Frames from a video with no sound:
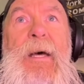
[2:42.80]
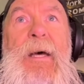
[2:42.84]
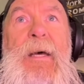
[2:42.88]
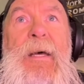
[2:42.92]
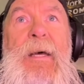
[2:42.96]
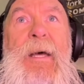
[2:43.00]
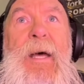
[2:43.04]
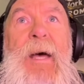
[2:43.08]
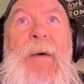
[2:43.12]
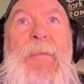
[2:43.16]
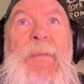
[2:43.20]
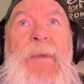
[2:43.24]

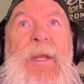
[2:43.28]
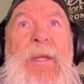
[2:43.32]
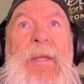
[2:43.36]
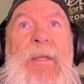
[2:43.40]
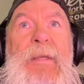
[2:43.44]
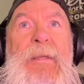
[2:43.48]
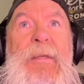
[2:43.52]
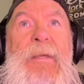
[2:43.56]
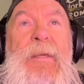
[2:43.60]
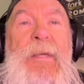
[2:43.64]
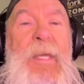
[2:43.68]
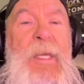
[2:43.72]
I
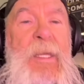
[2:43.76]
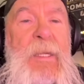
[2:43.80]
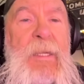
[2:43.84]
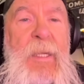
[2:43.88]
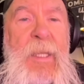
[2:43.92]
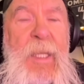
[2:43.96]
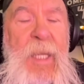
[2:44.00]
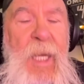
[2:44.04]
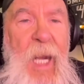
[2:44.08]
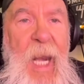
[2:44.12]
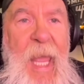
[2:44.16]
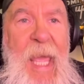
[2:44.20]
mean, it,
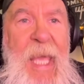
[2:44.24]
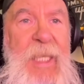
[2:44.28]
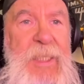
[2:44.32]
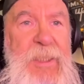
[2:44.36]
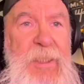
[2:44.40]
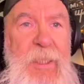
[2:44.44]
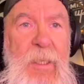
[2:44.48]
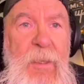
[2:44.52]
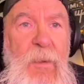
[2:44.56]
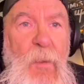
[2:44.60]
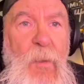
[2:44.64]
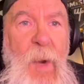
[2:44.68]
it
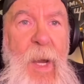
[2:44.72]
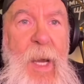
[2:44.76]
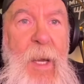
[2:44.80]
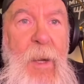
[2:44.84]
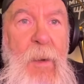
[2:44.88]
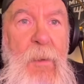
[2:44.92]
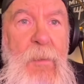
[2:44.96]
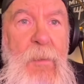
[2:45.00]
lasted a while.